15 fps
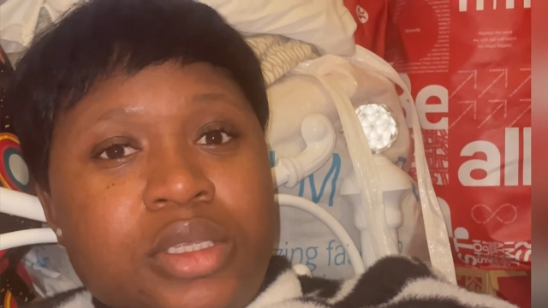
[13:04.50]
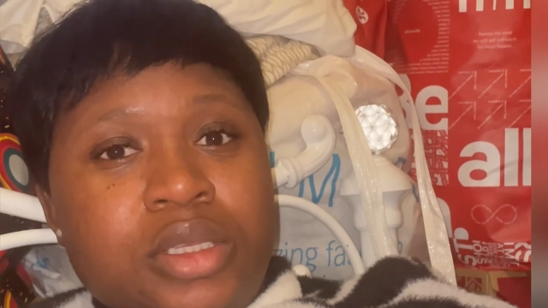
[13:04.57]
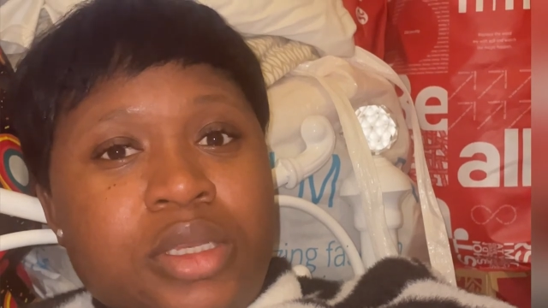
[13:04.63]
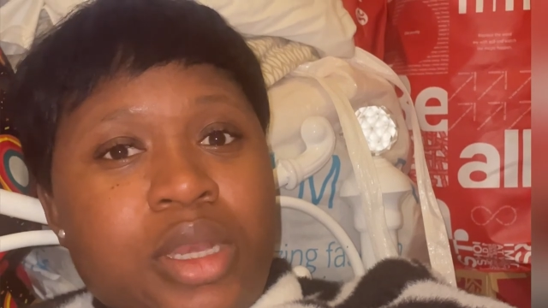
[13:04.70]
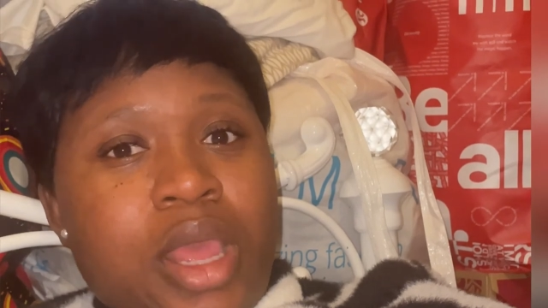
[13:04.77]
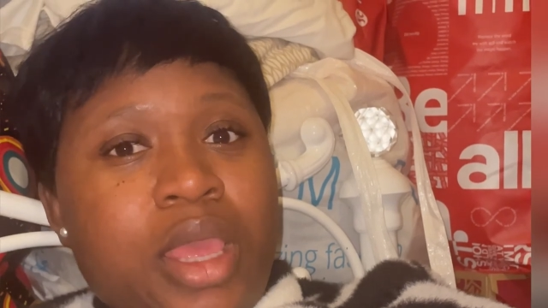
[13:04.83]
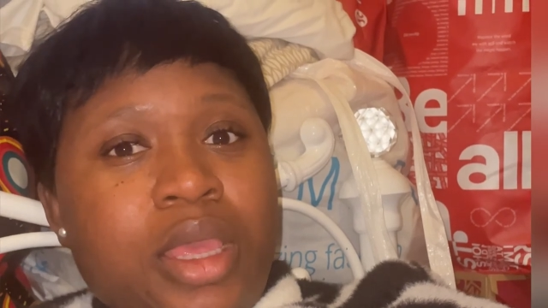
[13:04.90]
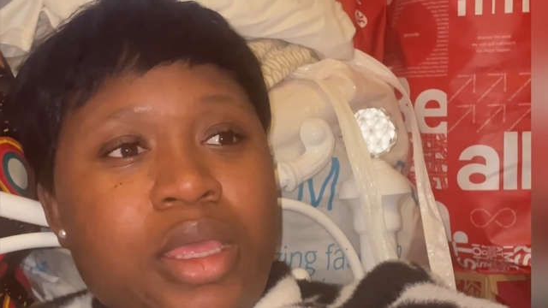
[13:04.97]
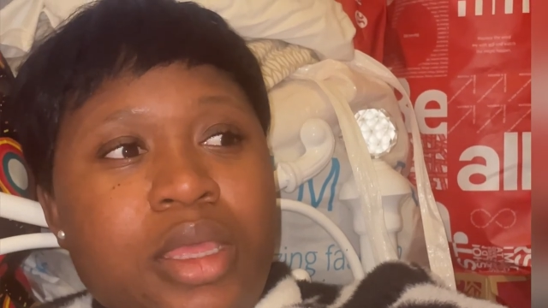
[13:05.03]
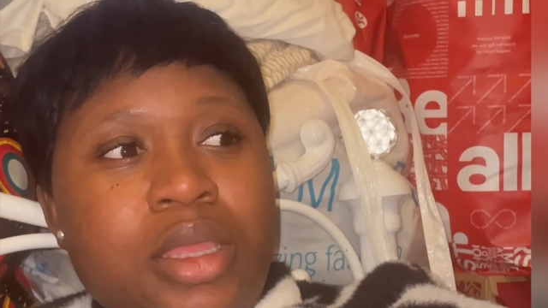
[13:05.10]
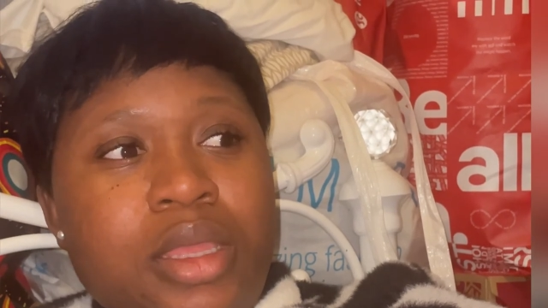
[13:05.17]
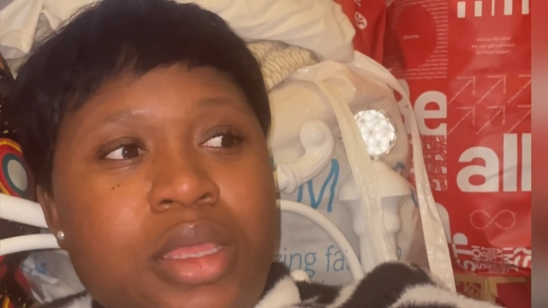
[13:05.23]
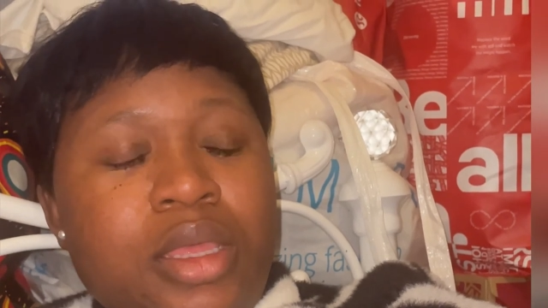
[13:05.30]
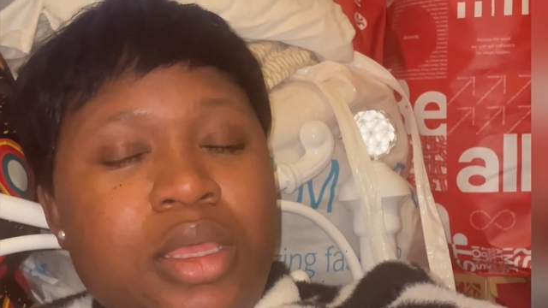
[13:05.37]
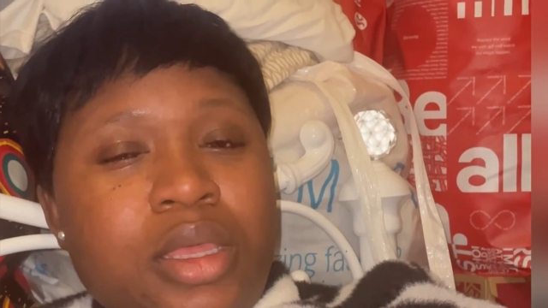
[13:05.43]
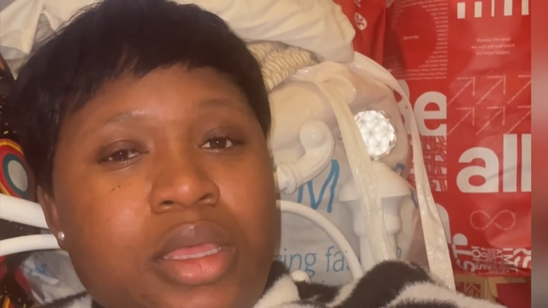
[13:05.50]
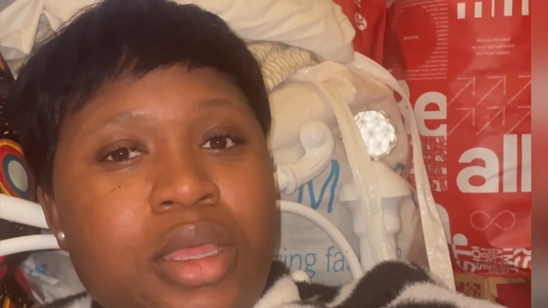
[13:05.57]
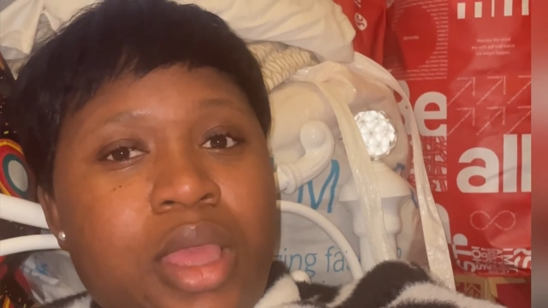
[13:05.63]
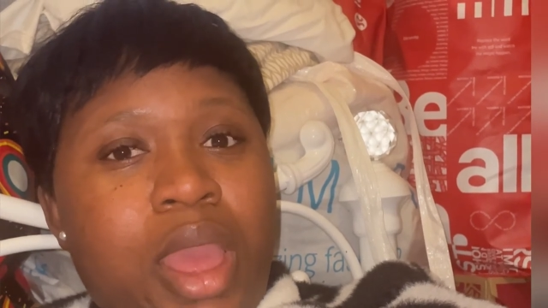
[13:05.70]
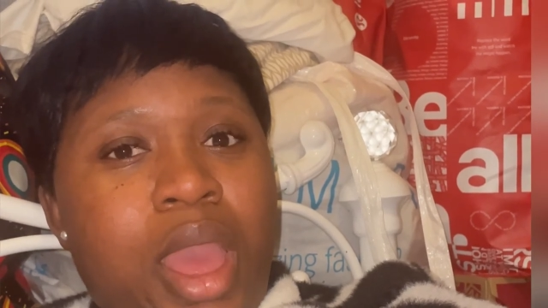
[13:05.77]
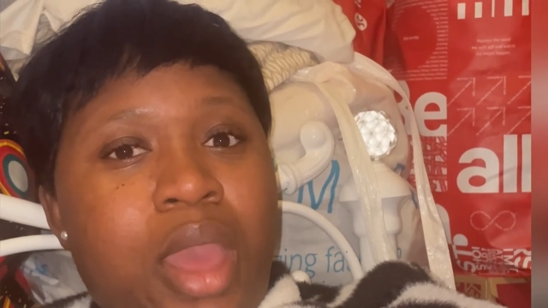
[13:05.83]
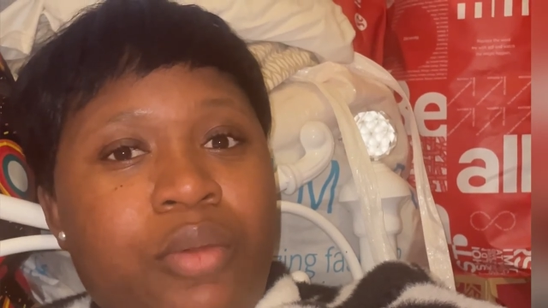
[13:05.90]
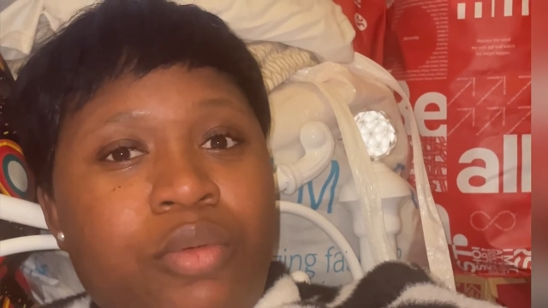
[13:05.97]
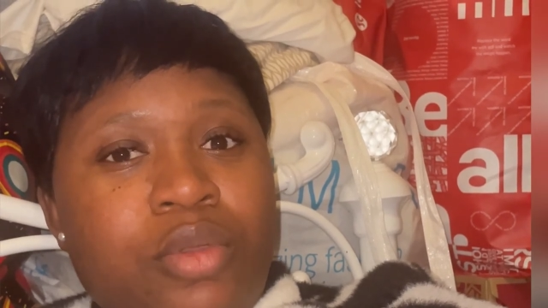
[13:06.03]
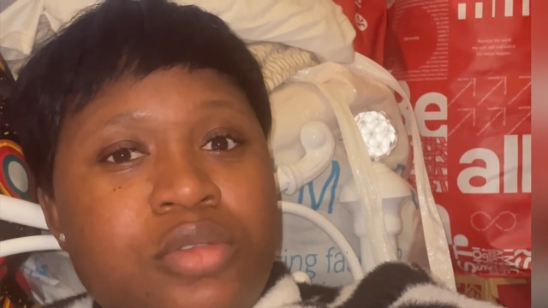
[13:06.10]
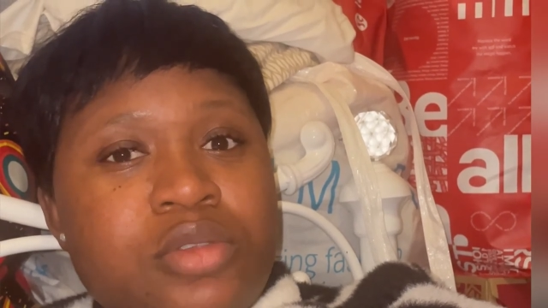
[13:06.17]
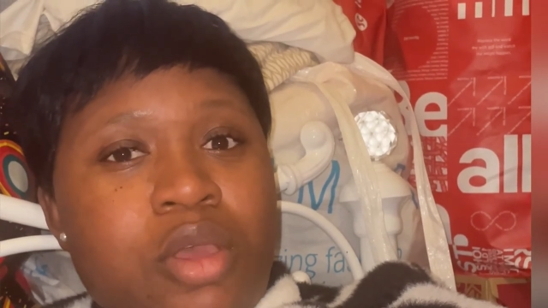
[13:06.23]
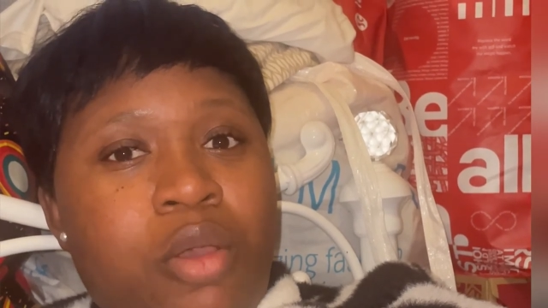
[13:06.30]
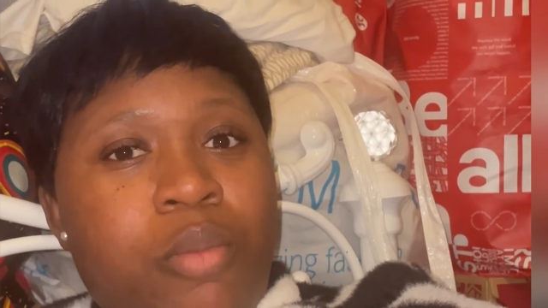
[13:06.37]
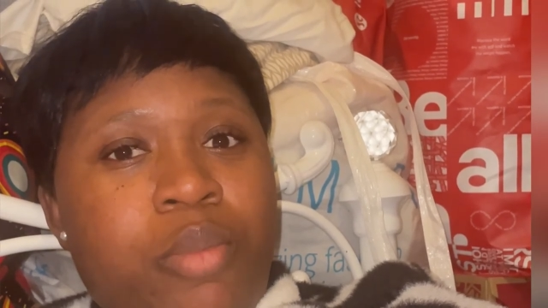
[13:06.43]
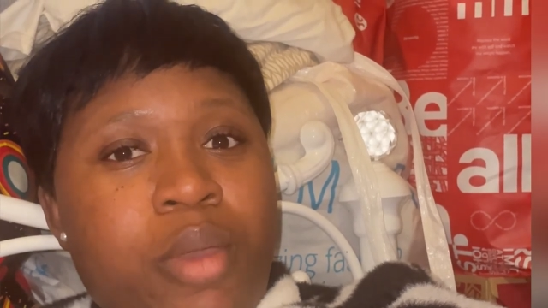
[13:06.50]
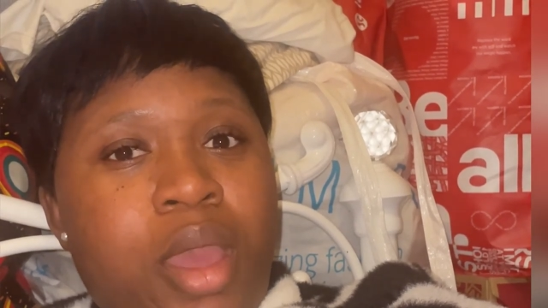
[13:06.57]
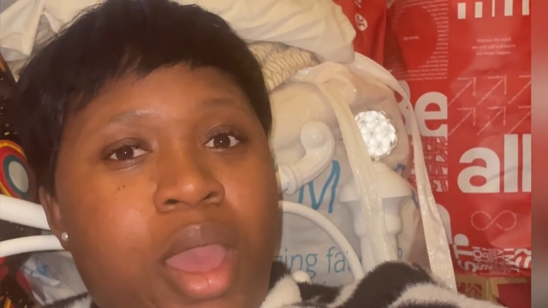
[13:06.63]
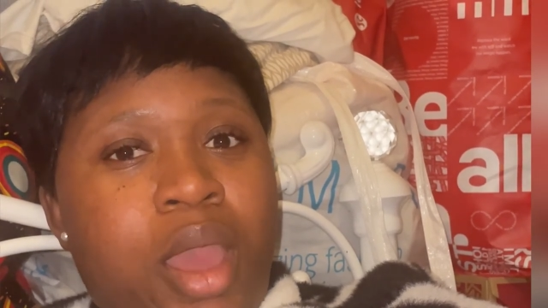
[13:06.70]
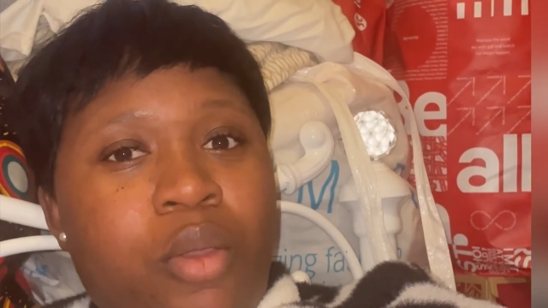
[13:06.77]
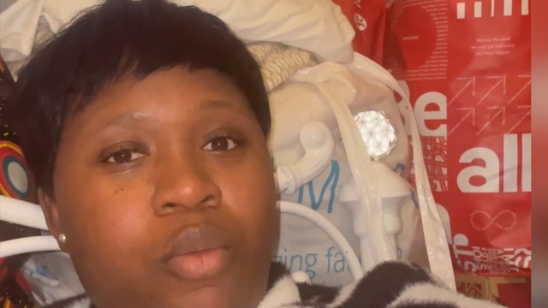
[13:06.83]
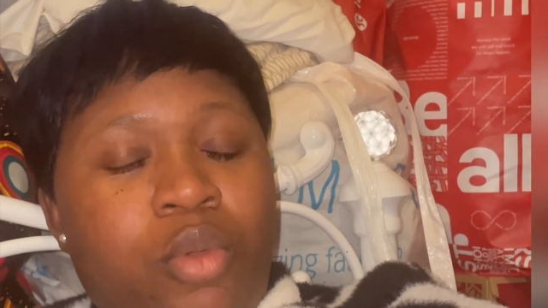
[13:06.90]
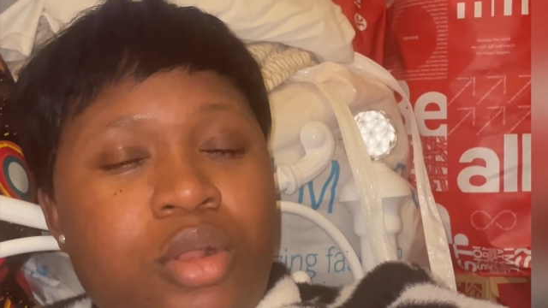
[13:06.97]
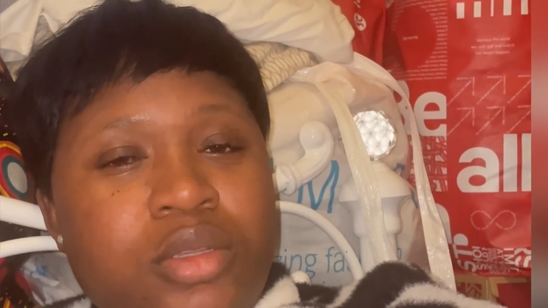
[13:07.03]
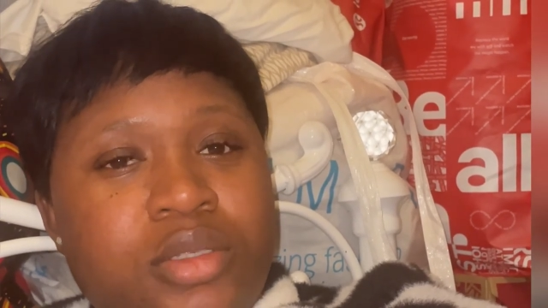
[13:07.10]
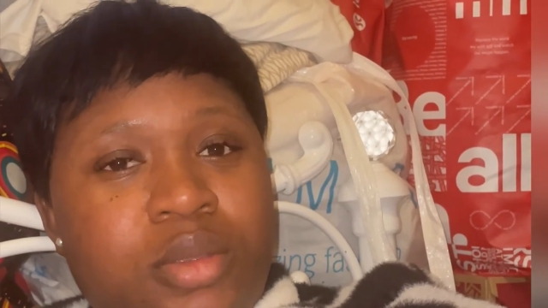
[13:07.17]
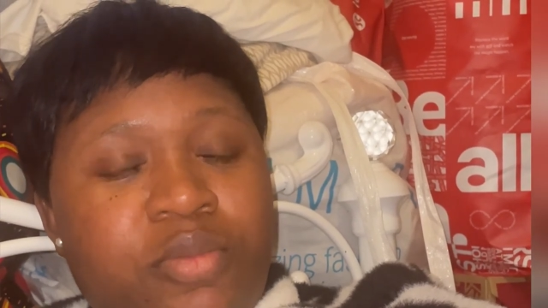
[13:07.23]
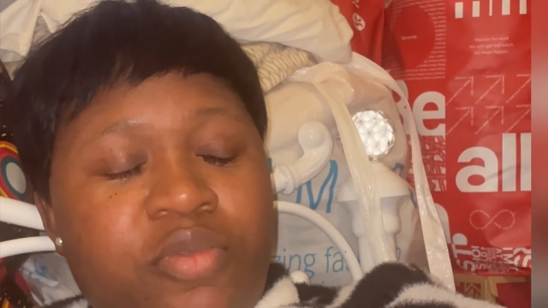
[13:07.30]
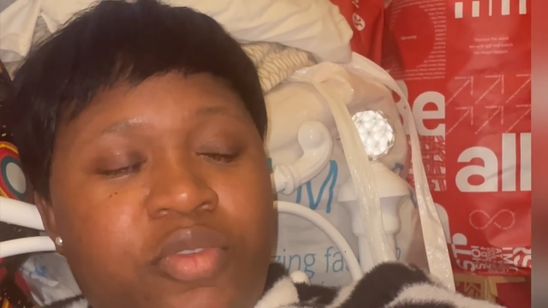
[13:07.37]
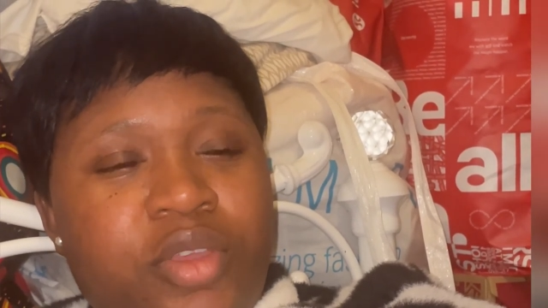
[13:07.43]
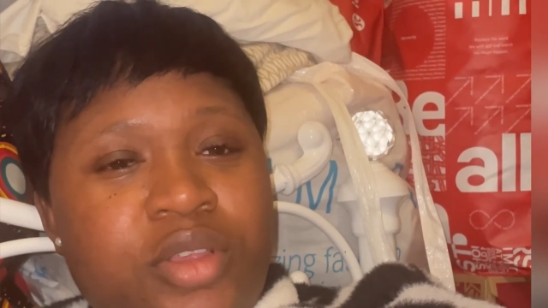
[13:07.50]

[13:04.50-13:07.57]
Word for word: Like, I was up at 1 something